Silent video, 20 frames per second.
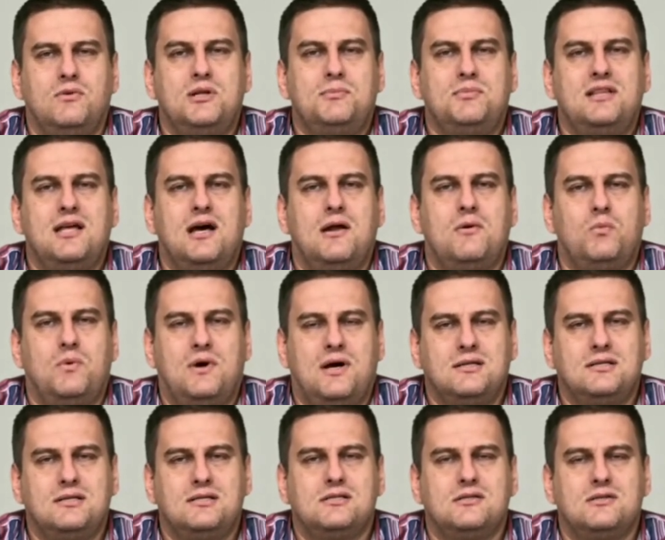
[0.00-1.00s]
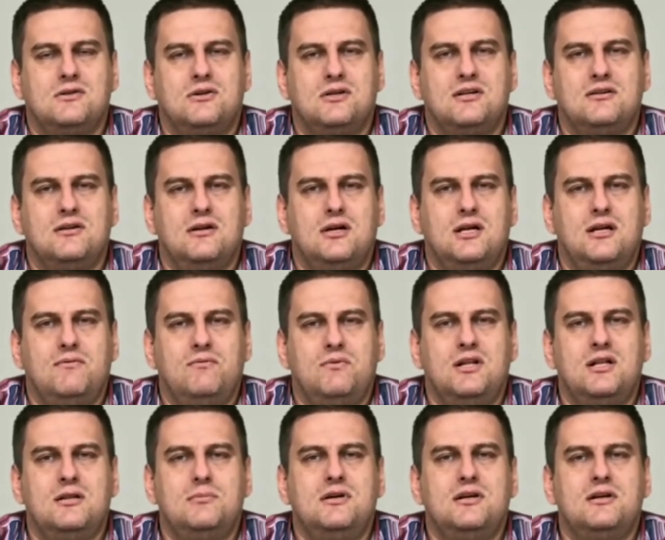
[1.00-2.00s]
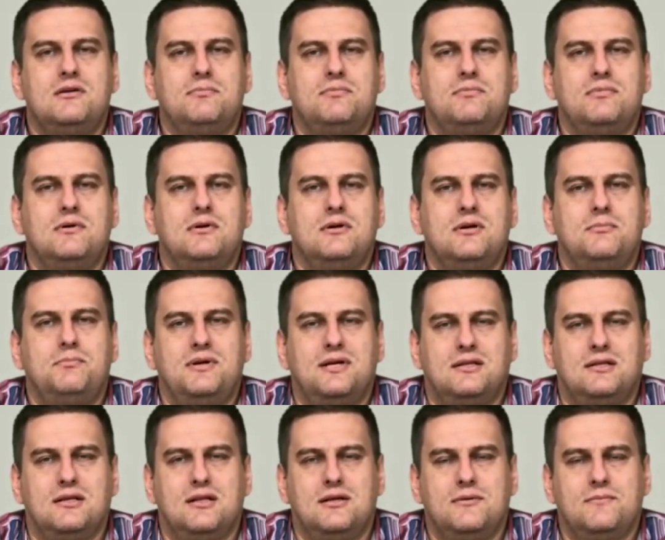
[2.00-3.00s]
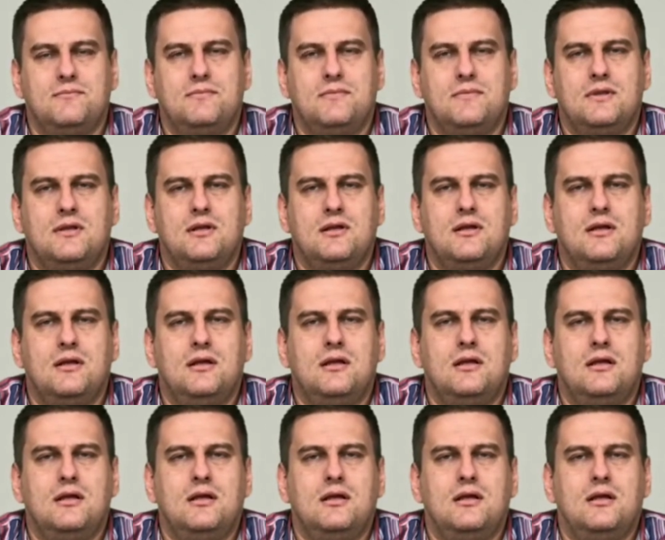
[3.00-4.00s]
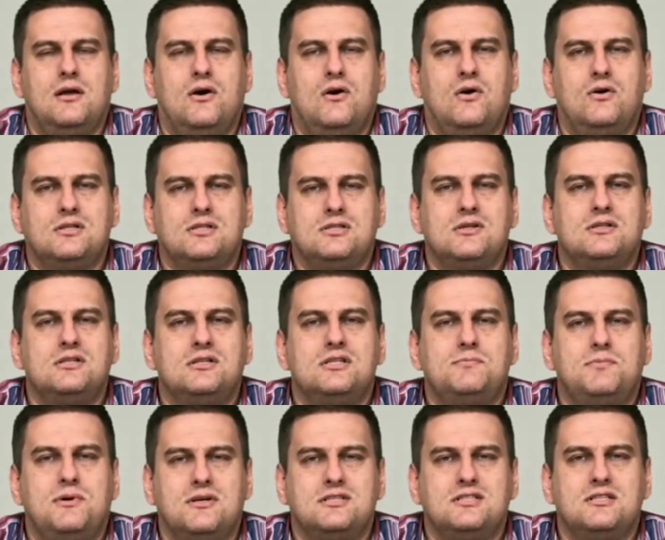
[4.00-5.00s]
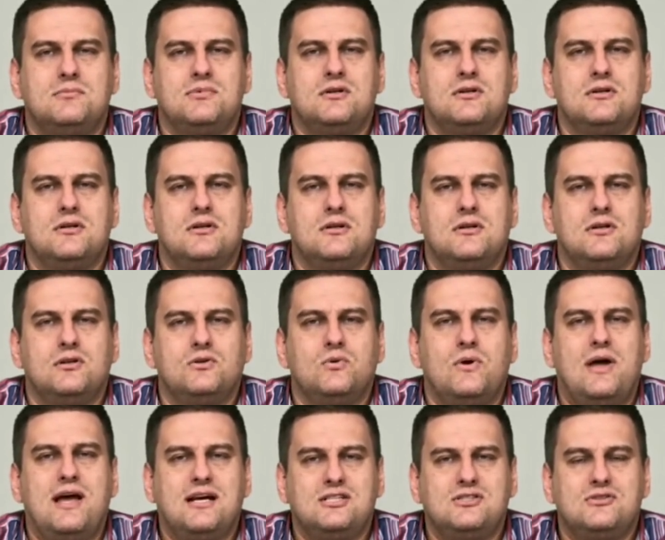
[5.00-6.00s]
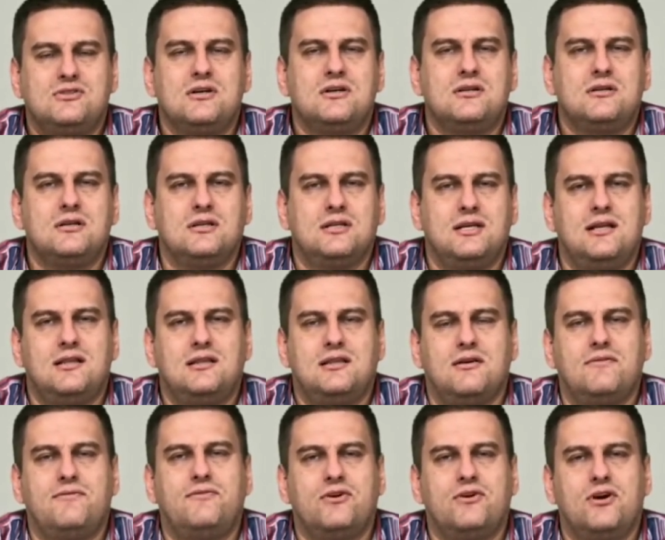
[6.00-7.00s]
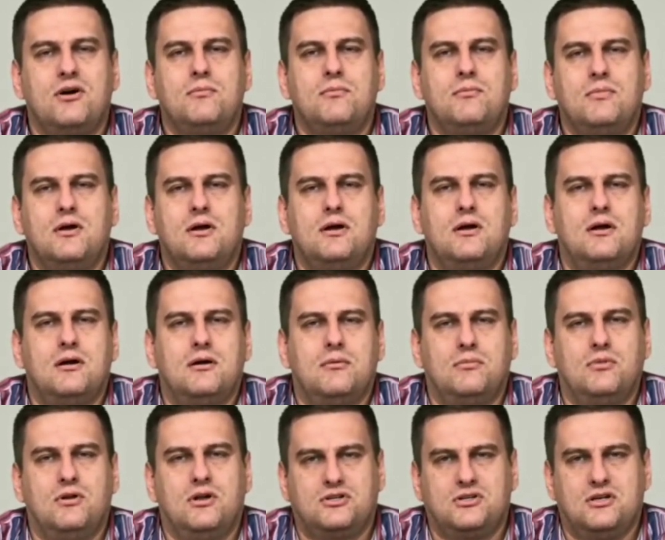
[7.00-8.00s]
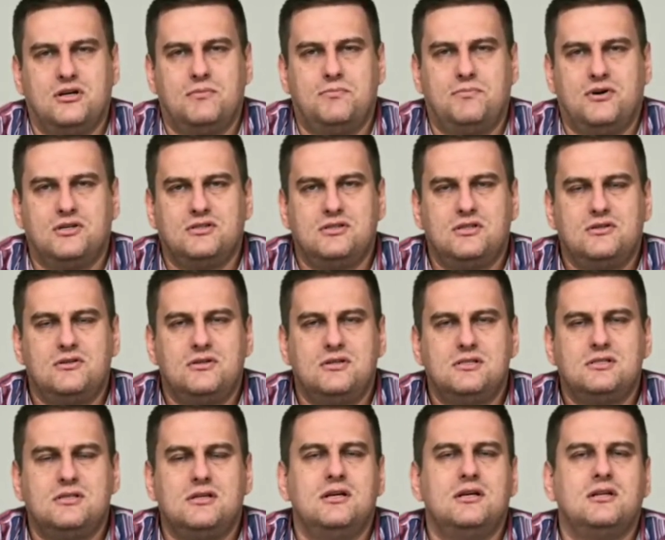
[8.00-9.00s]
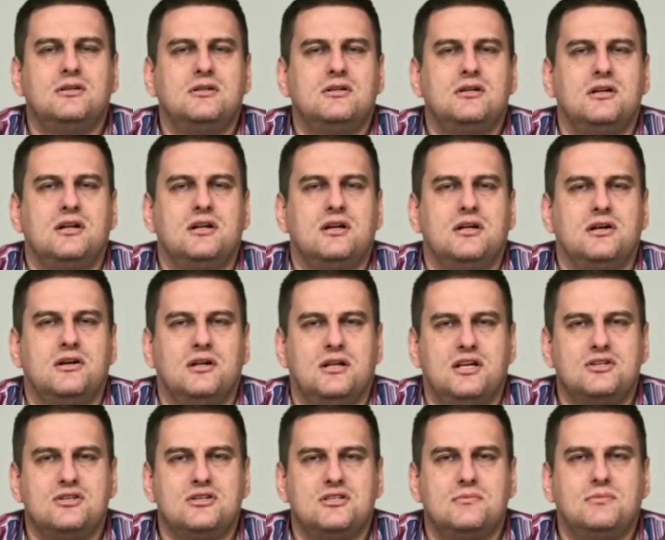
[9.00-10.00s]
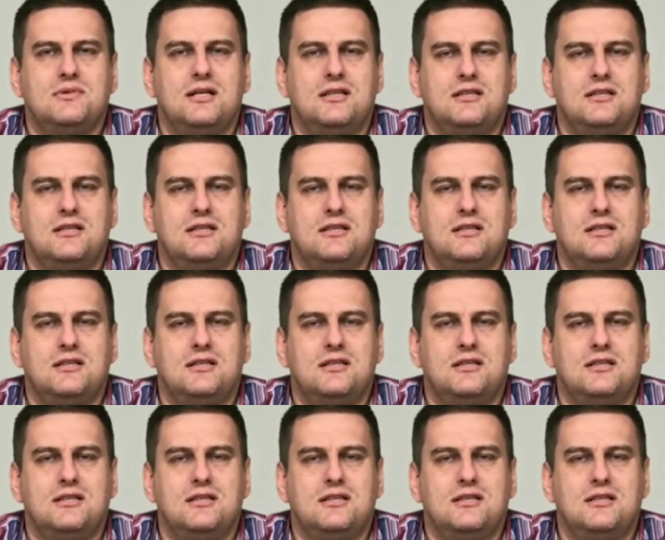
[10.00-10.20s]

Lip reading: Will it be done once or will it be repeated? Also, it is possible to extract data from blockchain repositories into the relationship